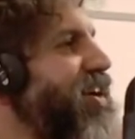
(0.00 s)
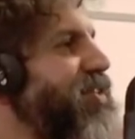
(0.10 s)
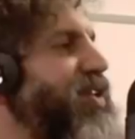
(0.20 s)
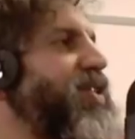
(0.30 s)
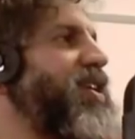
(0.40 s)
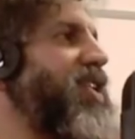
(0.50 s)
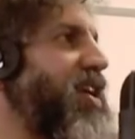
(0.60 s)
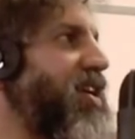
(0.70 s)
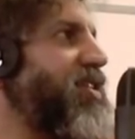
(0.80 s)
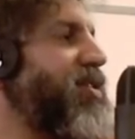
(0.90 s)
and then they
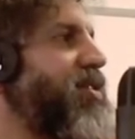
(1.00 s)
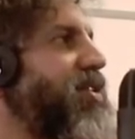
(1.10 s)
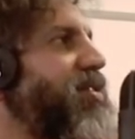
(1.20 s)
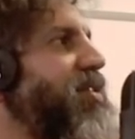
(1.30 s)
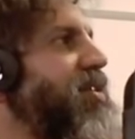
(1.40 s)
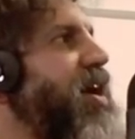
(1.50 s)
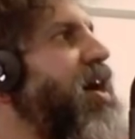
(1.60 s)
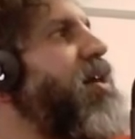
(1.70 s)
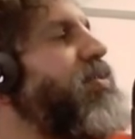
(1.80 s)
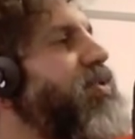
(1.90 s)
like it and they think
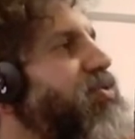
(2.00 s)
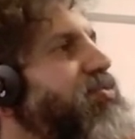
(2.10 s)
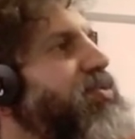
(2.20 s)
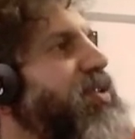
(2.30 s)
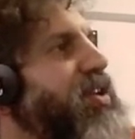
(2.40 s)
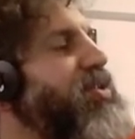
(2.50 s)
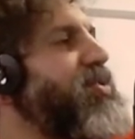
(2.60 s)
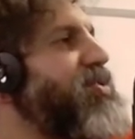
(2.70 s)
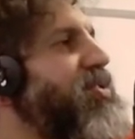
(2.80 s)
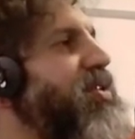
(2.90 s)
like, this could be really
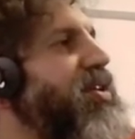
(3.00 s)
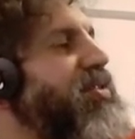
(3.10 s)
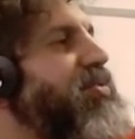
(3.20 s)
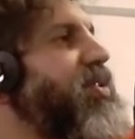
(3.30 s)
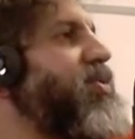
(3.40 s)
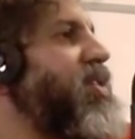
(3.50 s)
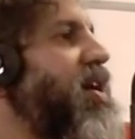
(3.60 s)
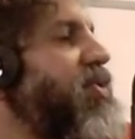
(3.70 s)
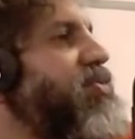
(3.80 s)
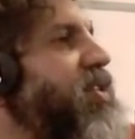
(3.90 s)
good, so we could
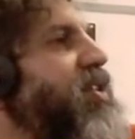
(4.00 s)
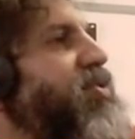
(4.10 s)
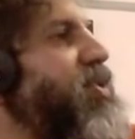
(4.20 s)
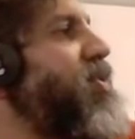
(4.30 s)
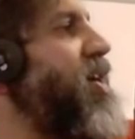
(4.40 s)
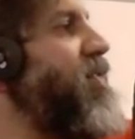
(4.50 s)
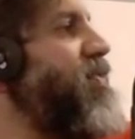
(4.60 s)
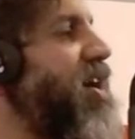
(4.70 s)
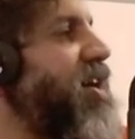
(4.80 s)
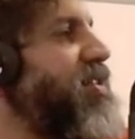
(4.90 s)
have this or we could have
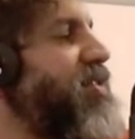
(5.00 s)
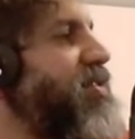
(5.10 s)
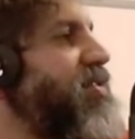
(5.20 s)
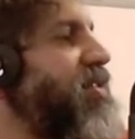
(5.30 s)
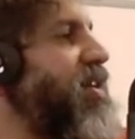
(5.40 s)
that, and